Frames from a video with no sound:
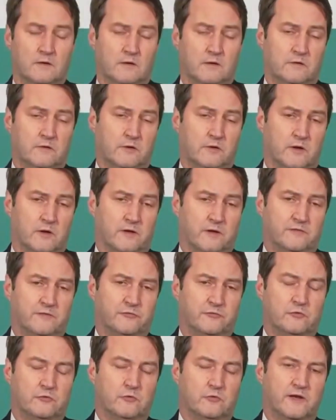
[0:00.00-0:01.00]
Yeah, if
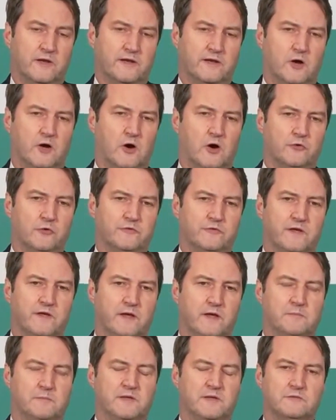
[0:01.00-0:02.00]
you look at it, our
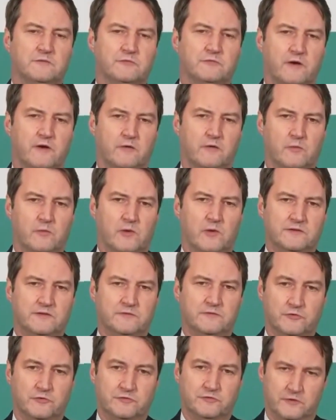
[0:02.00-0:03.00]
CIB is very well
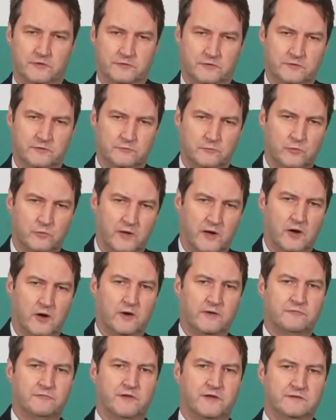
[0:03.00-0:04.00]
diversified, right? We are
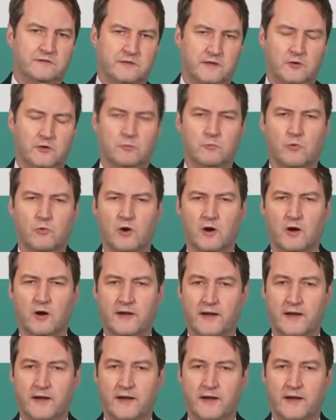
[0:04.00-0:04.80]
in fixed income, we are in